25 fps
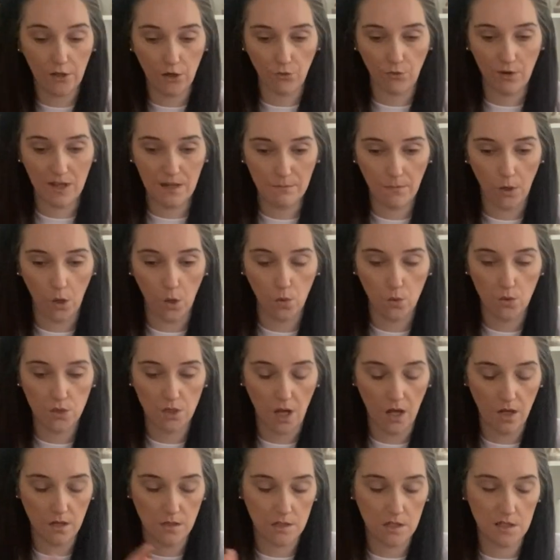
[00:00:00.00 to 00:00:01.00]
green mold
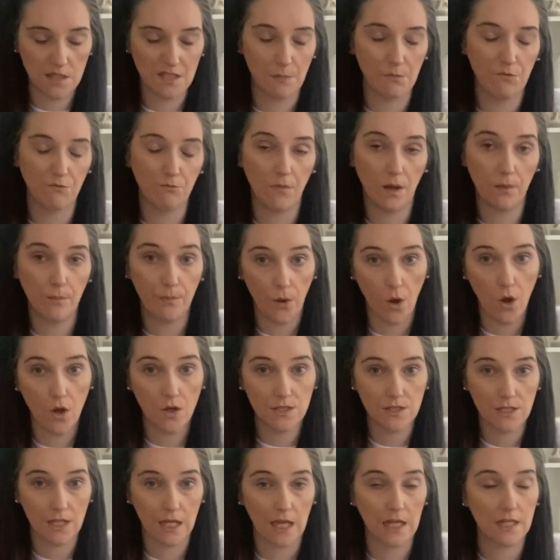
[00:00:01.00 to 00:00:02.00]
under some of my
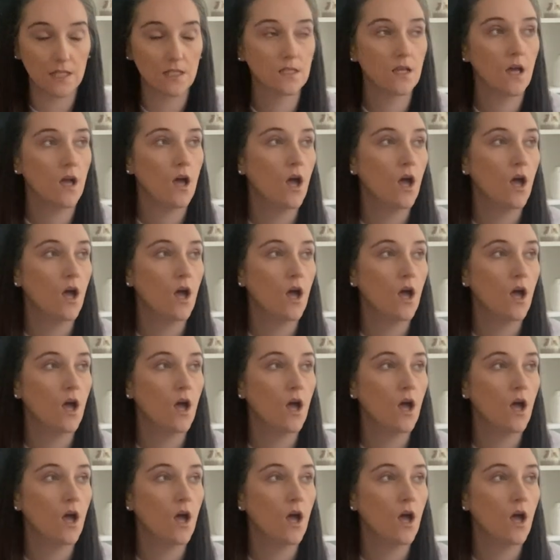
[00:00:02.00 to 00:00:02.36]
baskets.